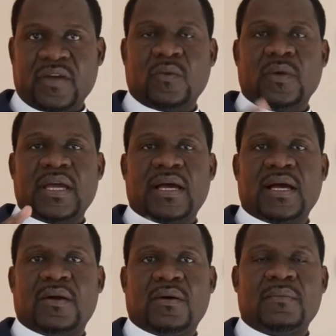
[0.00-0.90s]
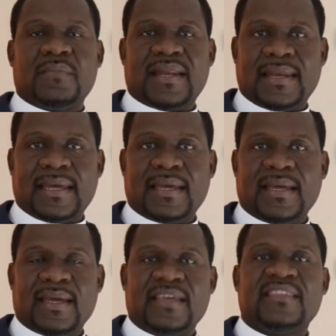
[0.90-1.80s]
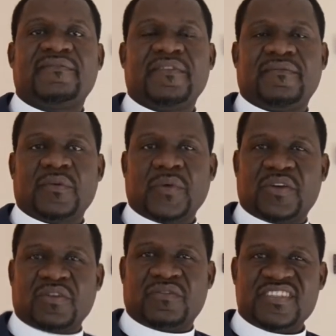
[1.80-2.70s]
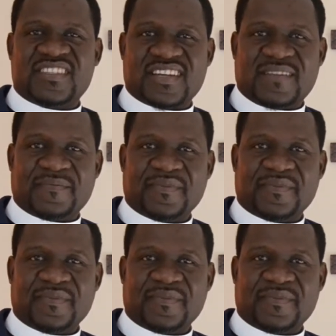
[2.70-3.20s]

We are on Monday in the fifth week of Easter,